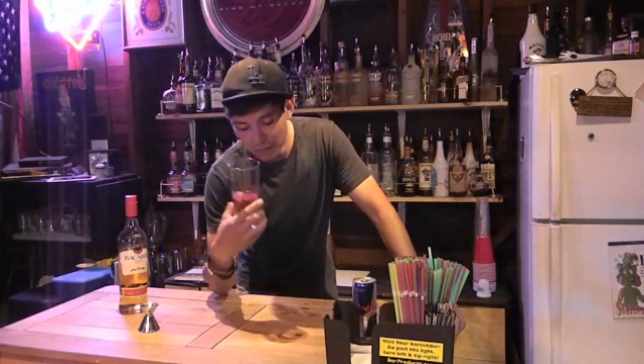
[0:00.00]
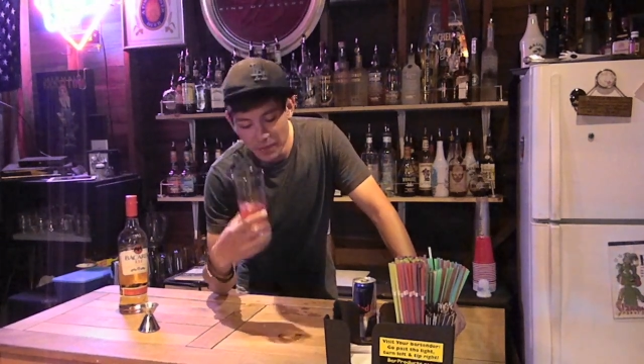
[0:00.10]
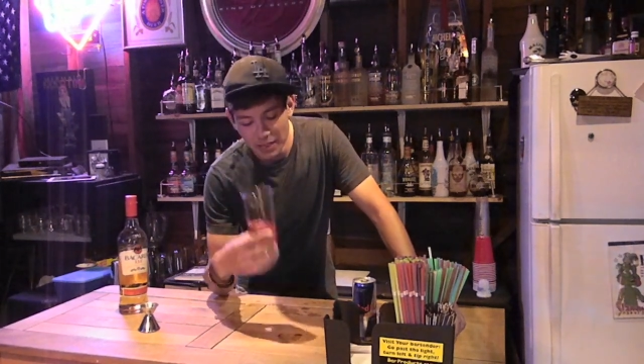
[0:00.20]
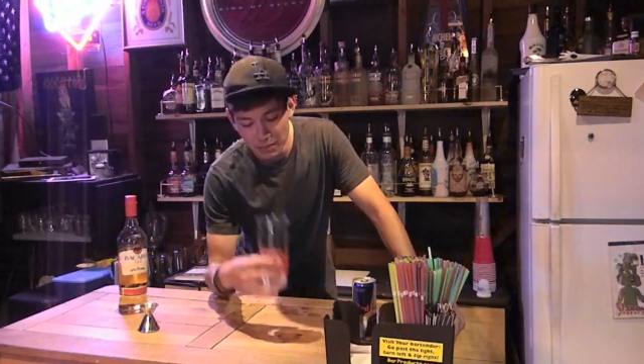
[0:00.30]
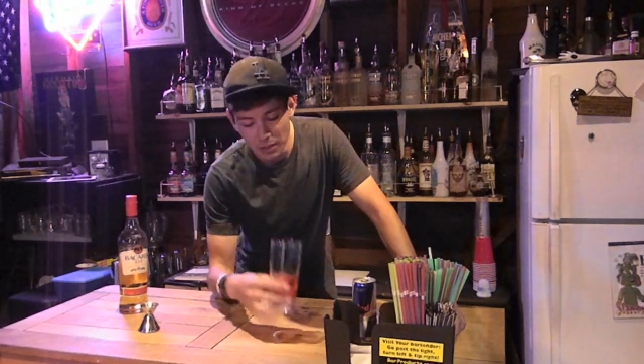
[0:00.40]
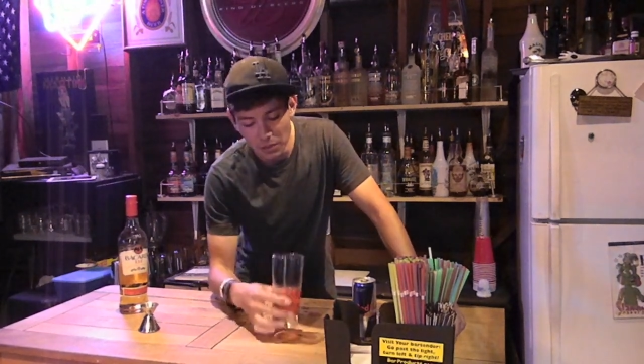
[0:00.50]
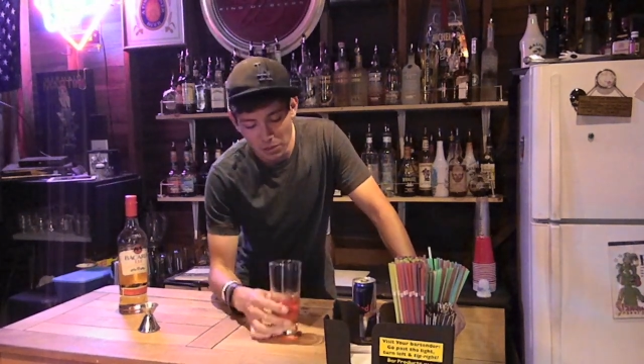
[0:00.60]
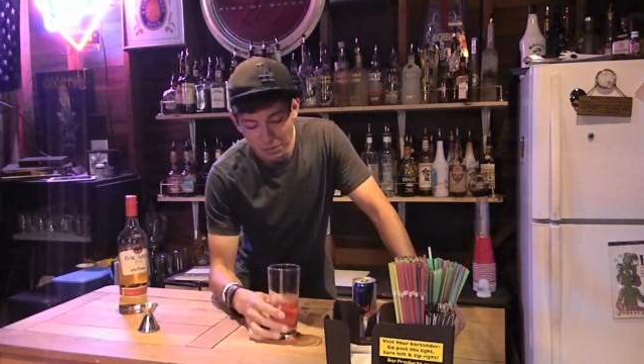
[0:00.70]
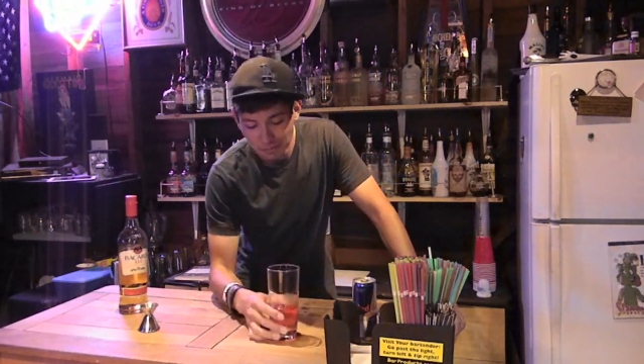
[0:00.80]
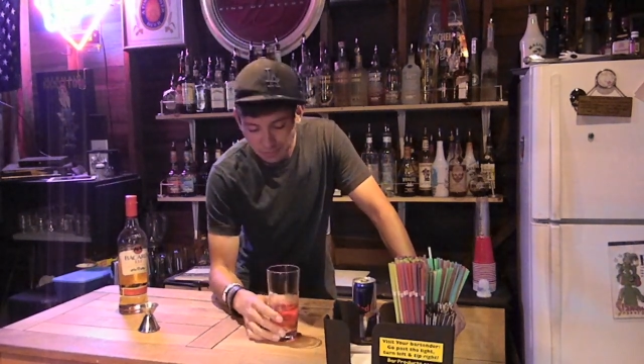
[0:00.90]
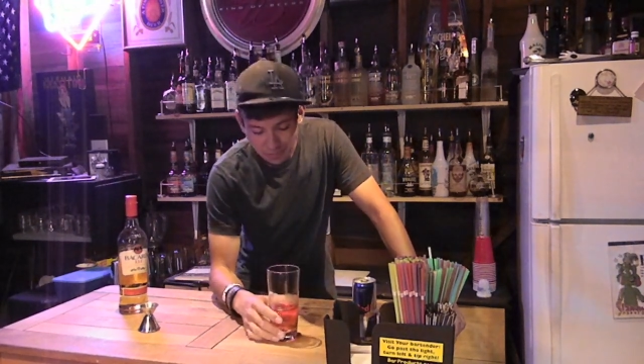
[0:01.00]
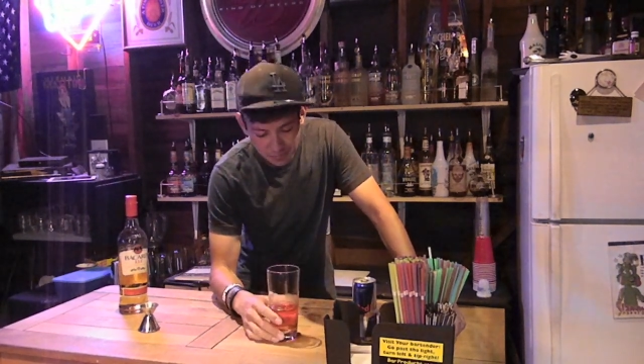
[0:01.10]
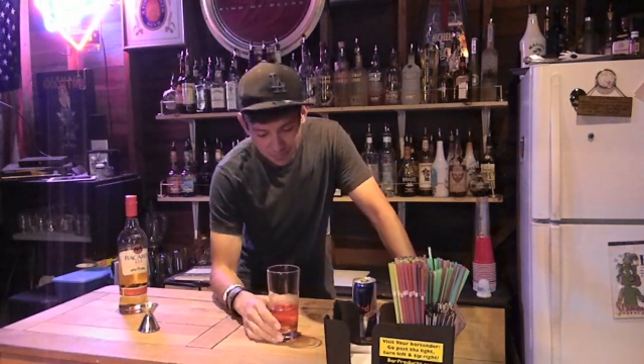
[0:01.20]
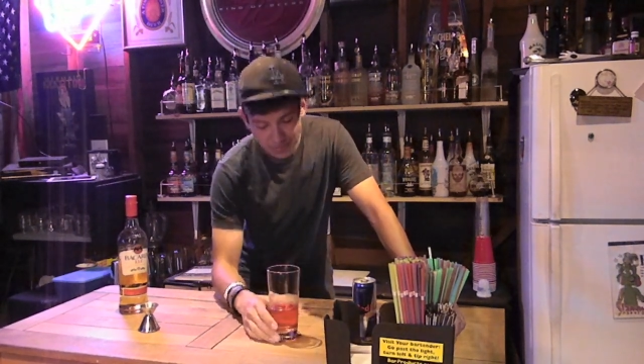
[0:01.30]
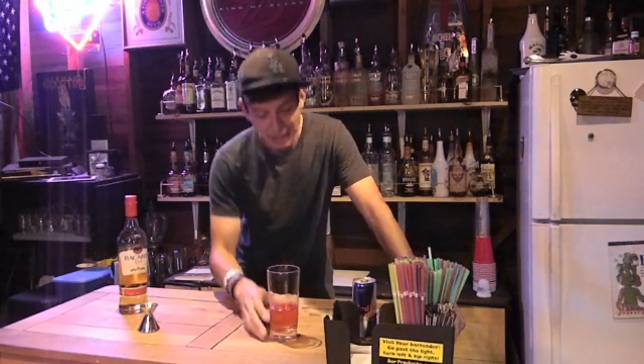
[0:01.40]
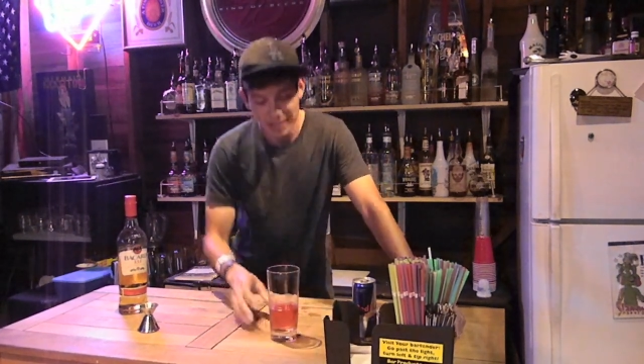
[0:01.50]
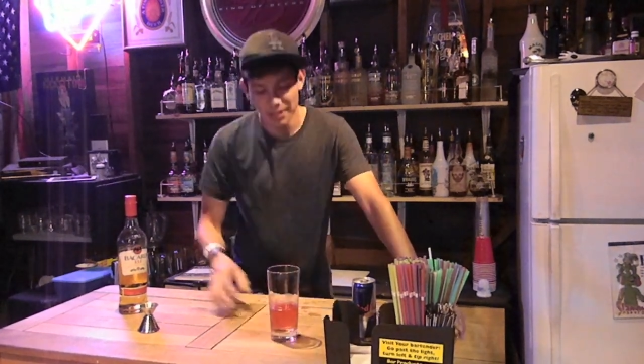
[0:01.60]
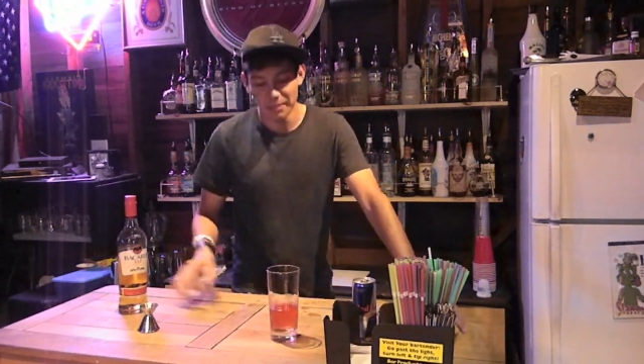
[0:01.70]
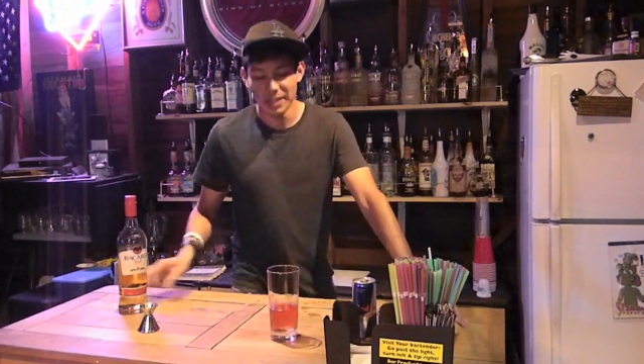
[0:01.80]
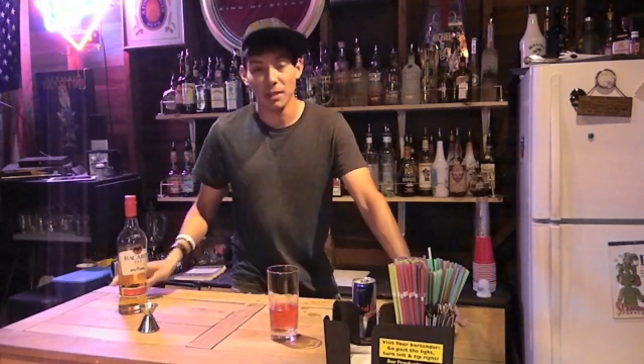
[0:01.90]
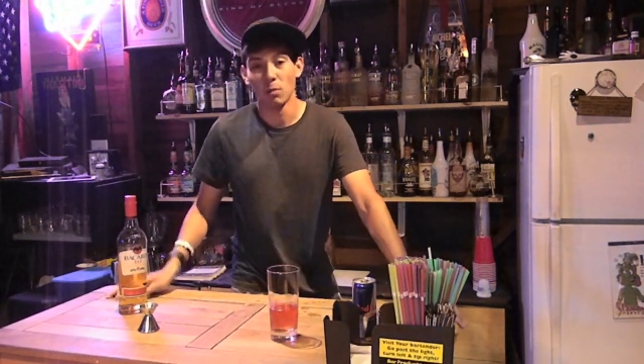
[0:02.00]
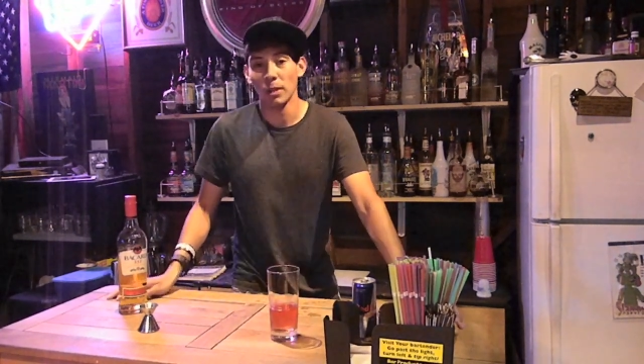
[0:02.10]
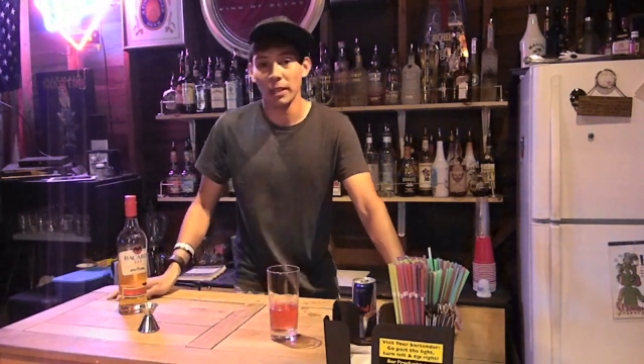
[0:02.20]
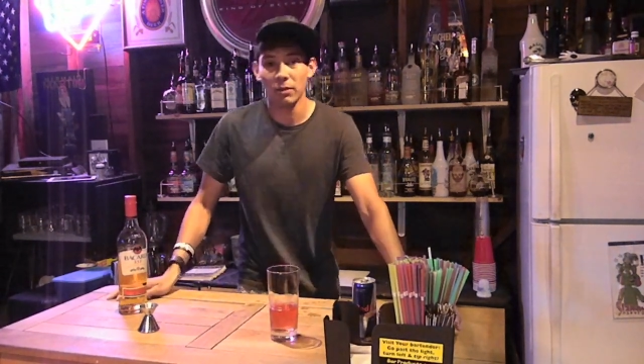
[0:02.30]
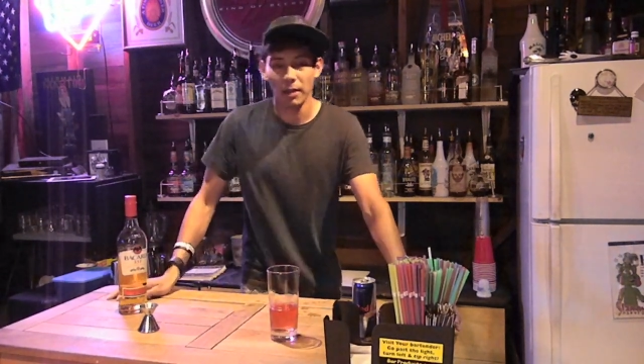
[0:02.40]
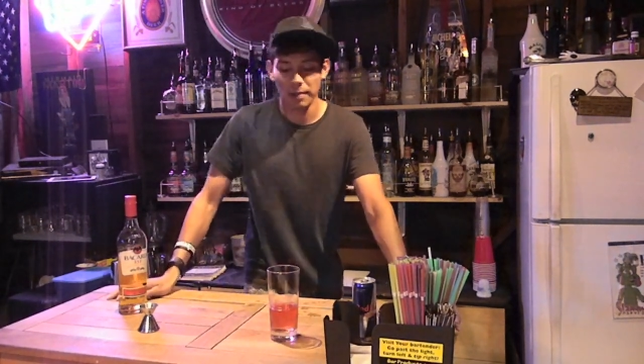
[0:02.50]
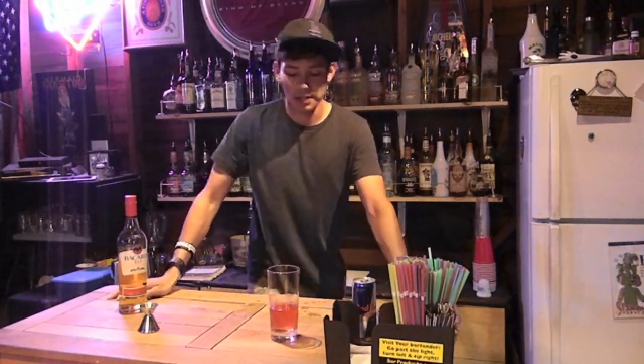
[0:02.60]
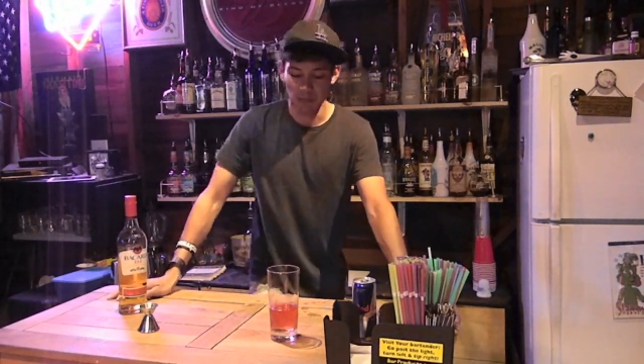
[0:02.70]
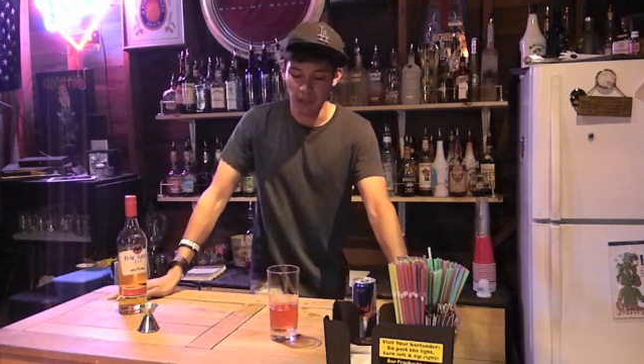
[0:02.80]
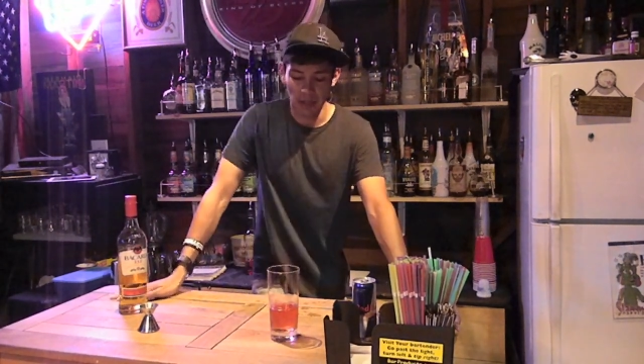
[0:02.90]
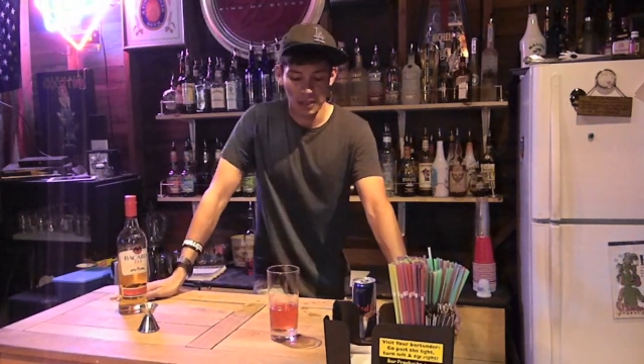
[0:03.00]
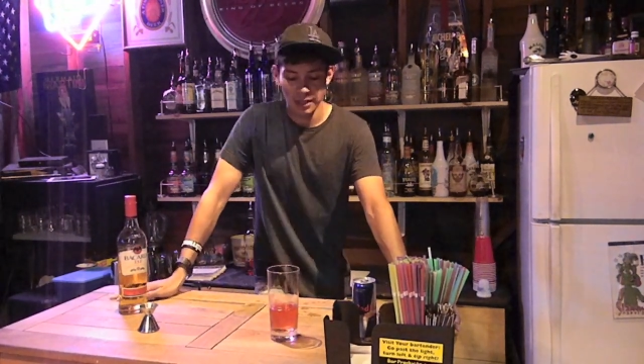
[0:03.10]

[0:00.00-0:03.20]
It's pretty cool, and um, it's a really great recipe.